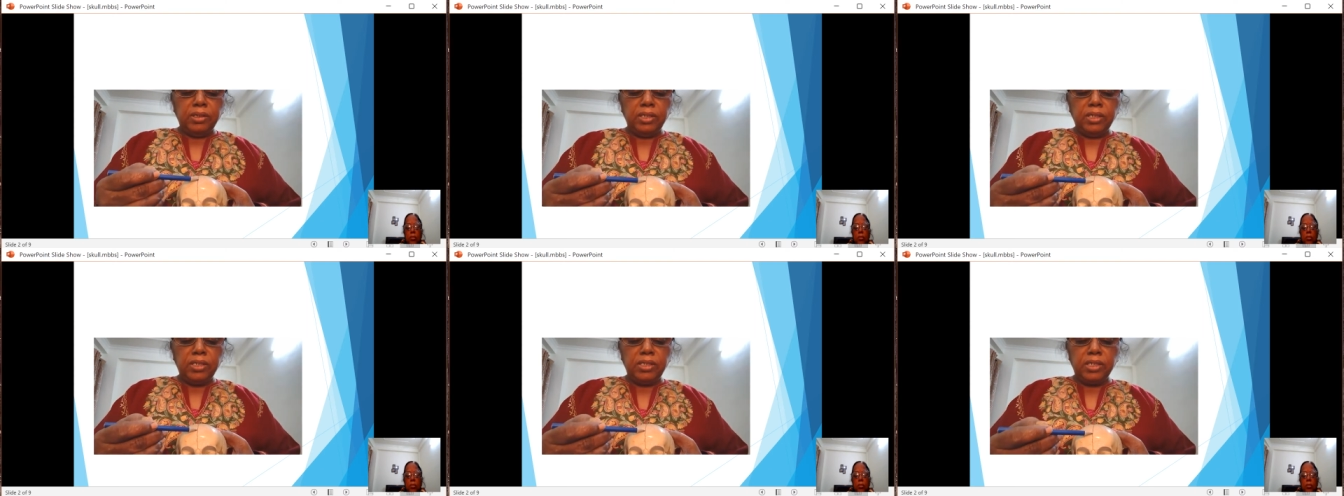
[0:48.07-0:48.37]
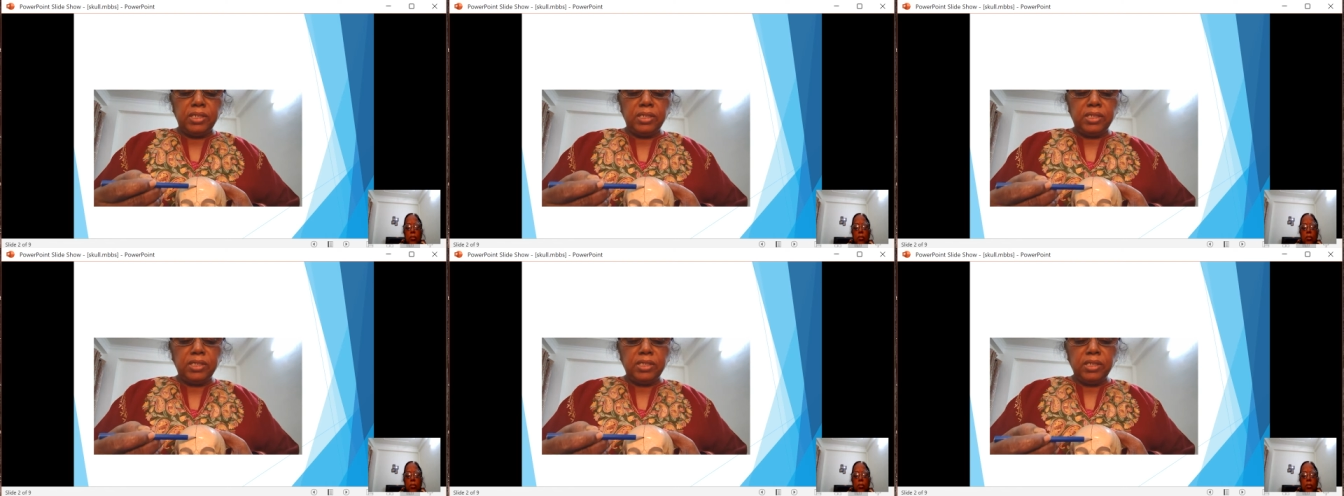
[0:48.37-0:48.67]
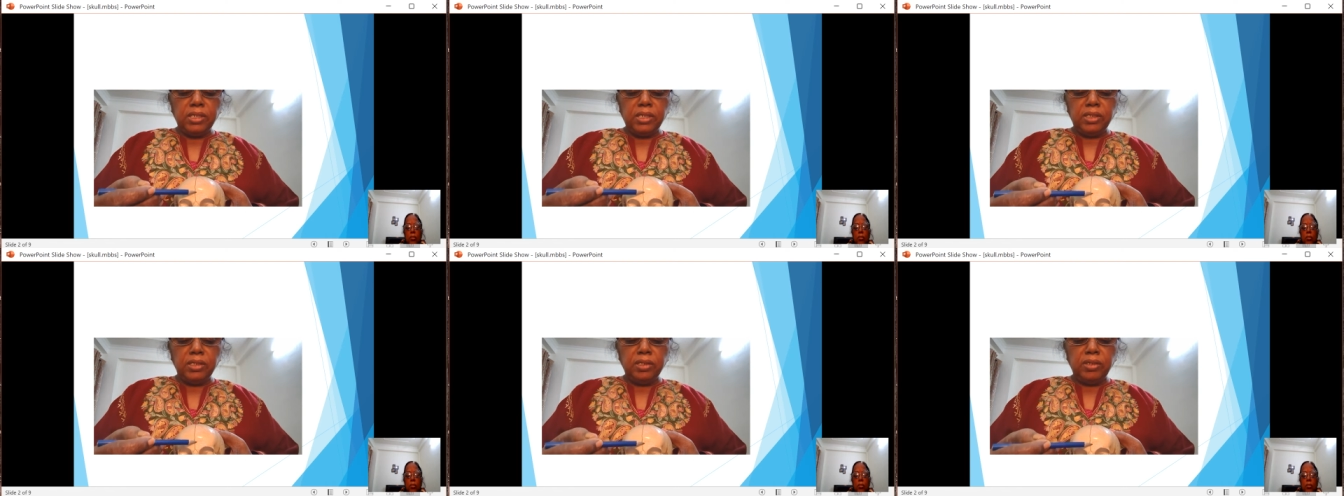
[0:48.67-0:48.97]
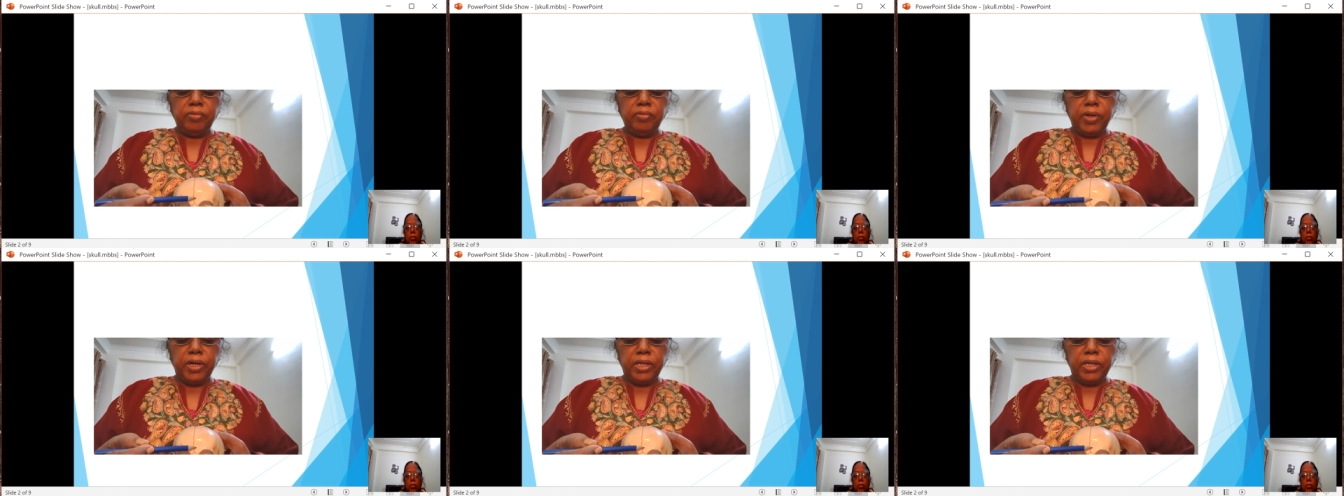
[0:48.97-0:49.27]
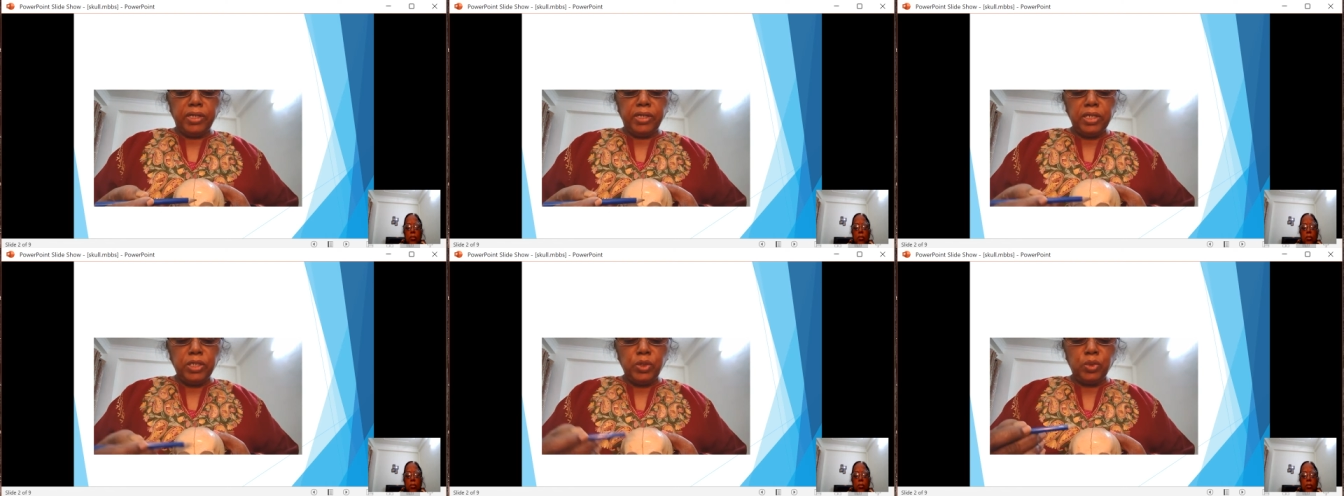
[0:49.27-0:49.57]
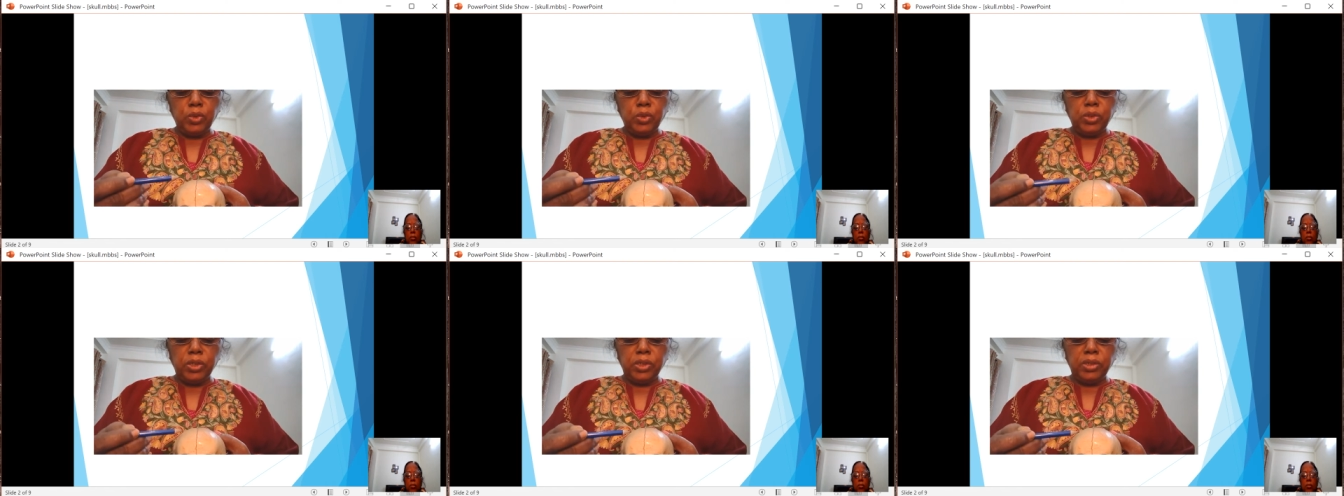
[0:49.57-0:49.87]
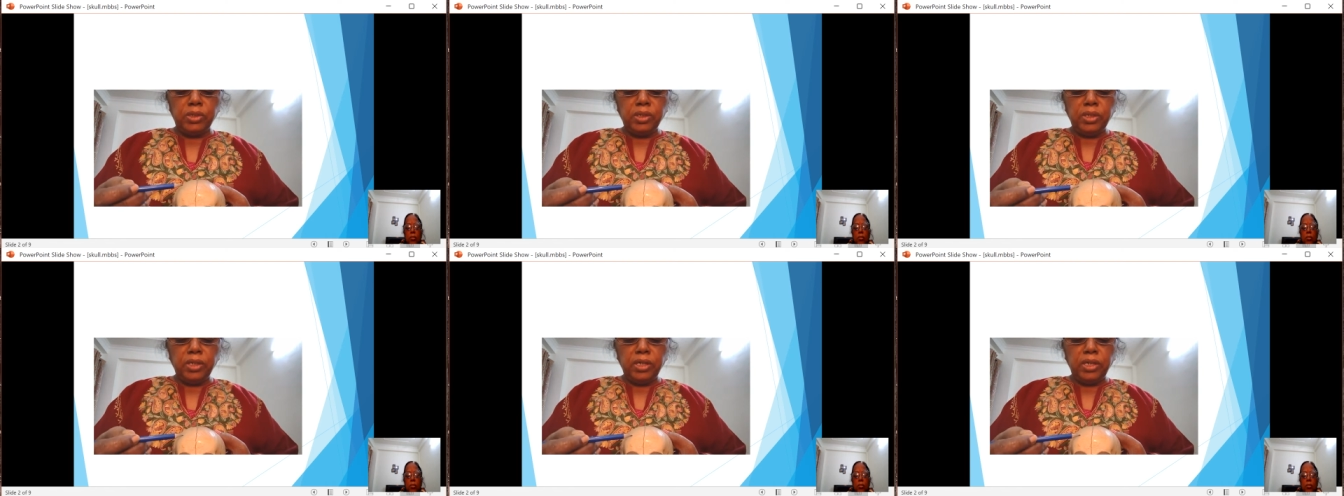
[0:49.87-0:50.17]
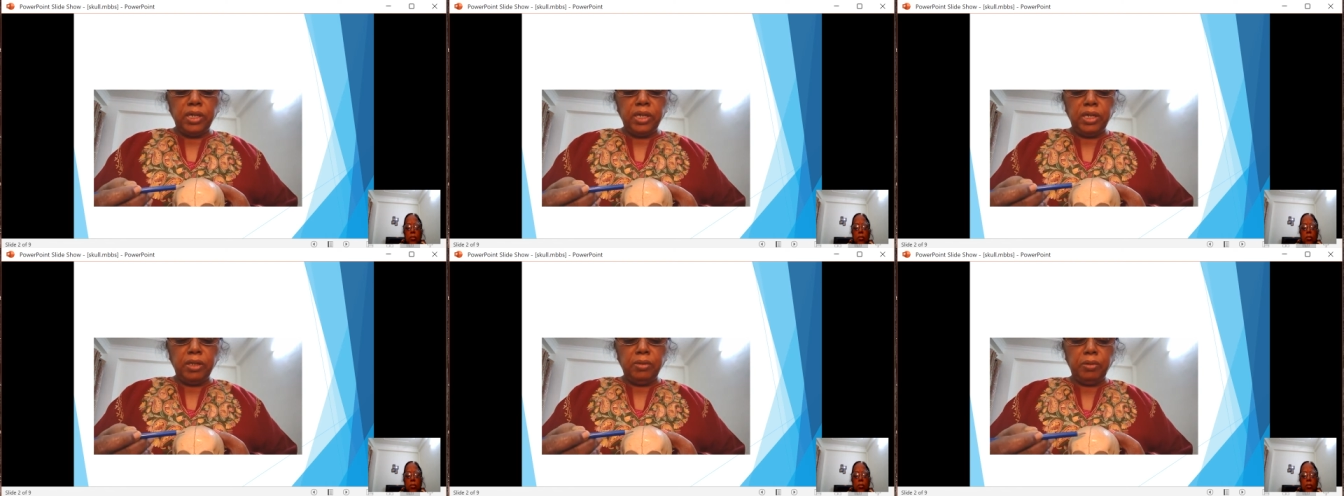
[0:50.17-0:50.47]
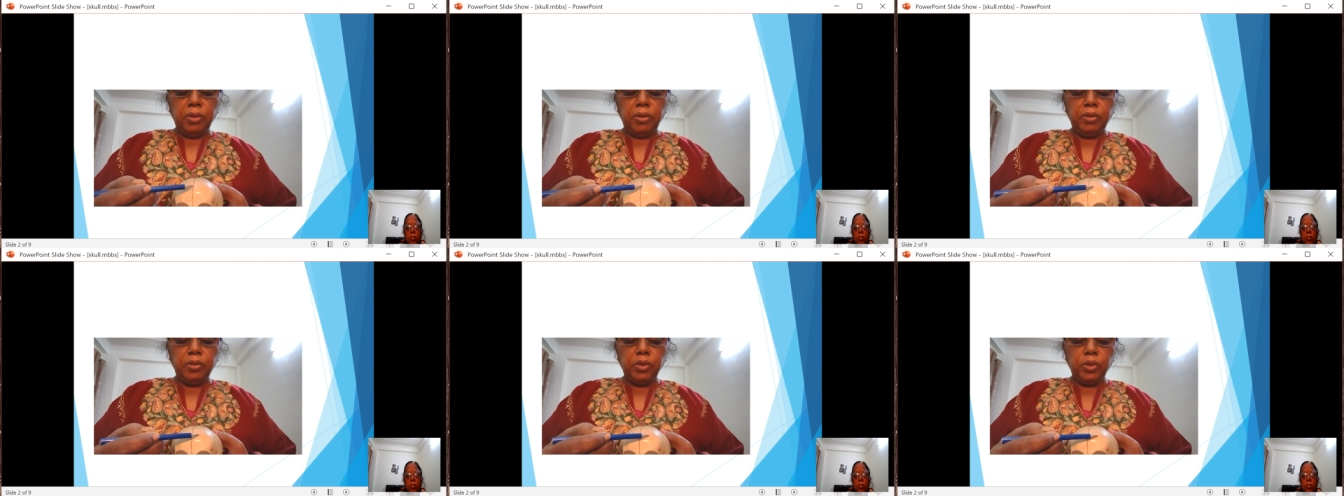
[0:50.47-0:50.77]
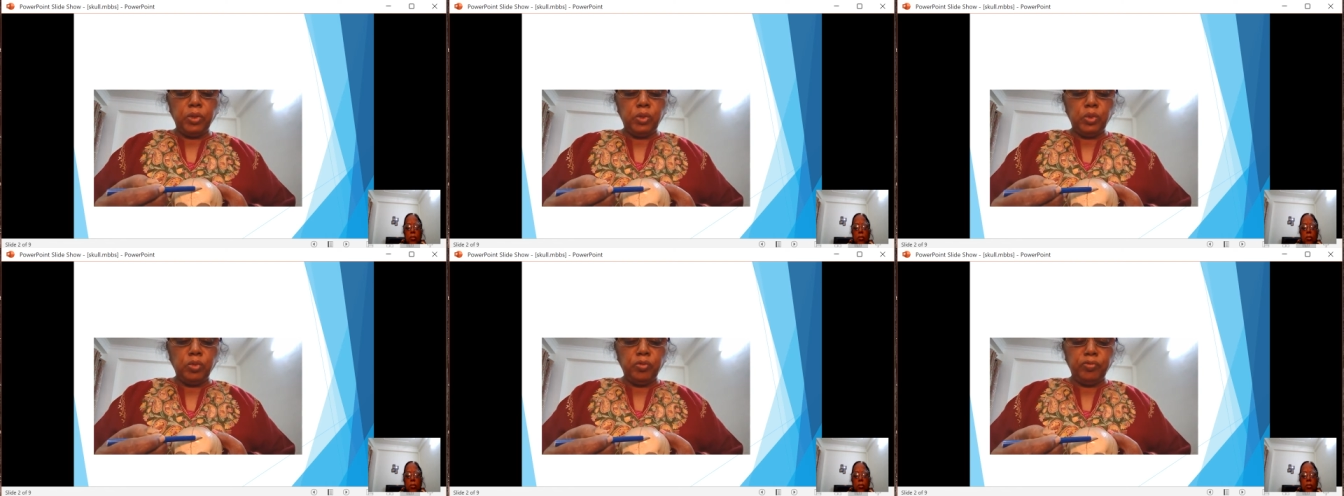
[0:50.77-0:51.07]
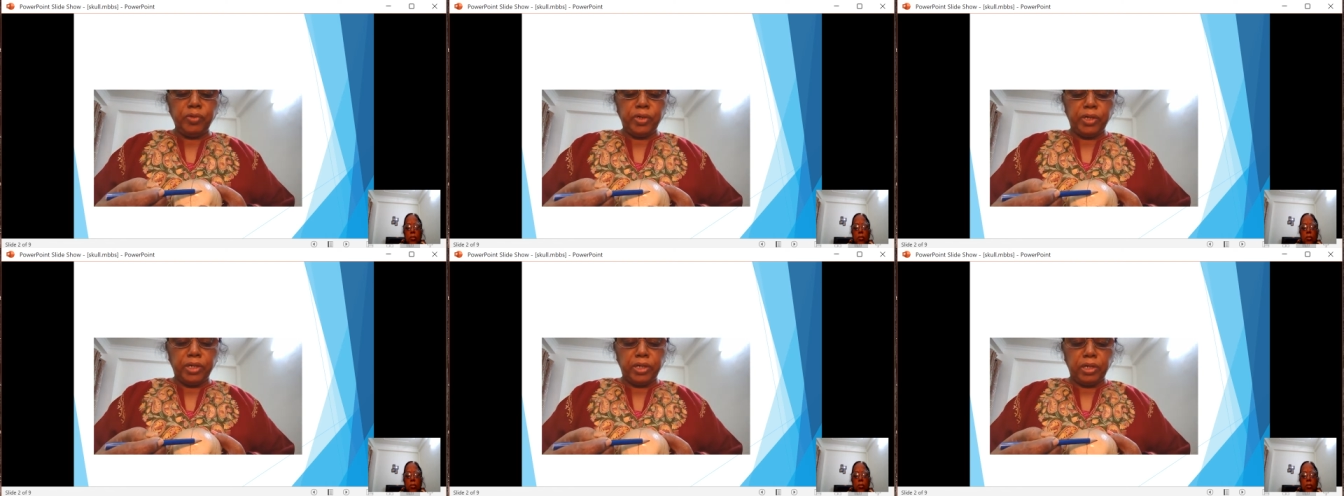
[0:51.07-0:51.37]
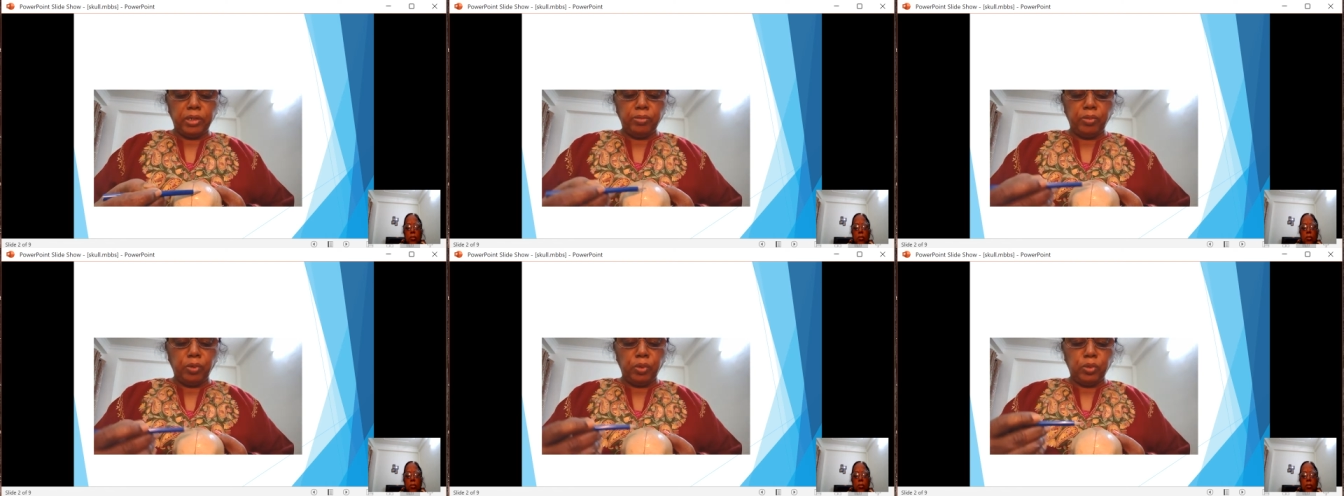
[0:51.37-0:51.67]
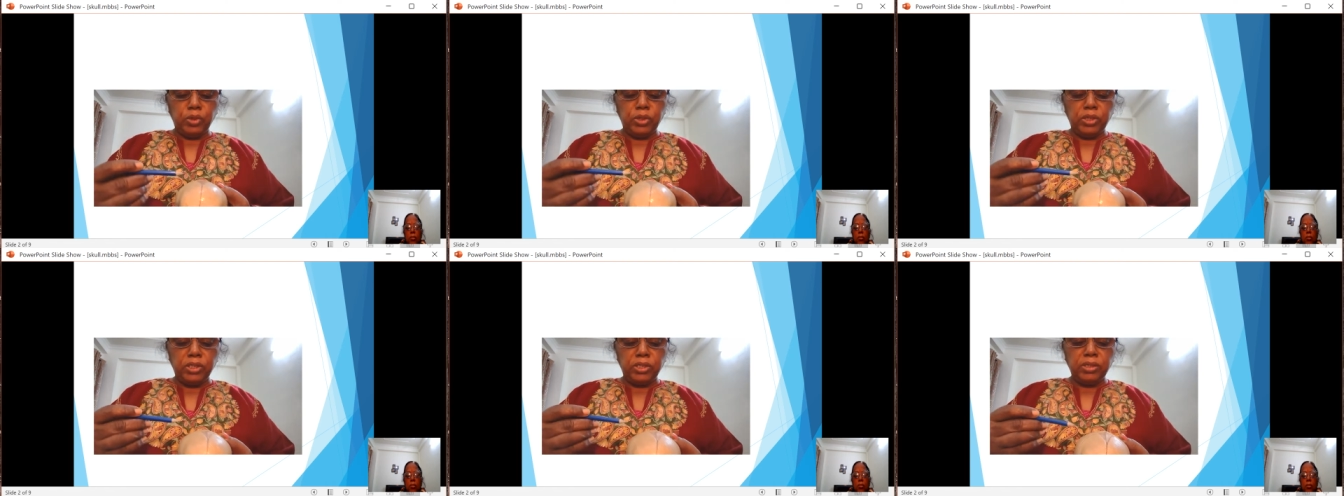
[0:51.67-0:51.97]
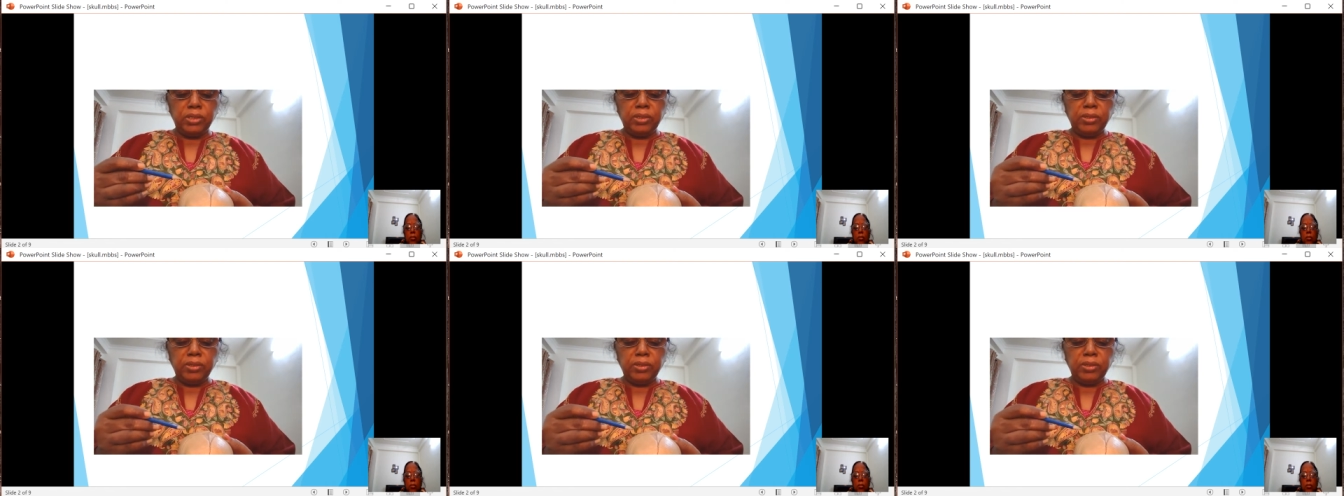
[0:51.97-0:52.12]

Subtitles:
This is the frontal suture in between the two frontal bones,